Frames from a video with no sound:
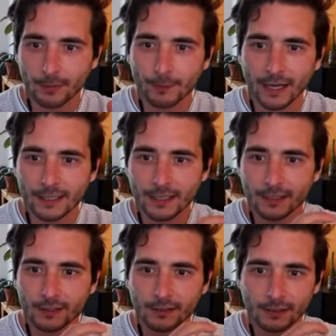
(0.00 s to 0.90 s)
in mind is
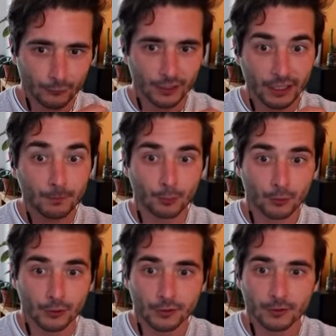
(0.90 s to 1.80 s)
that different
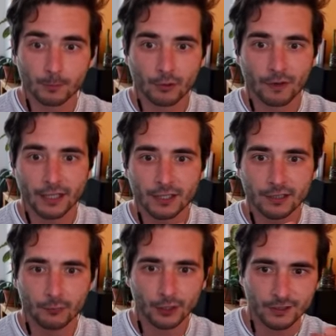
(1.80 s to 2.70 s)
input provides
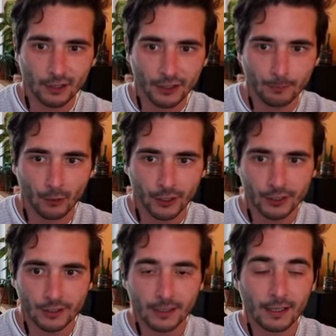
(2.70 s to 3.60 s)
different starting
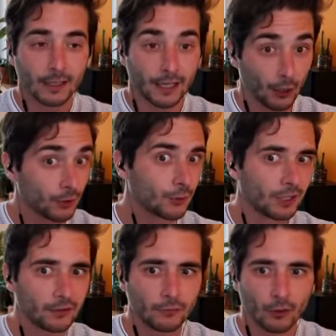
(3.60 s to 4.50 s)
points, and also
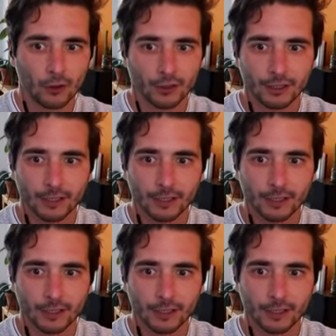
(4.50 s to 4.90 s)
therefore it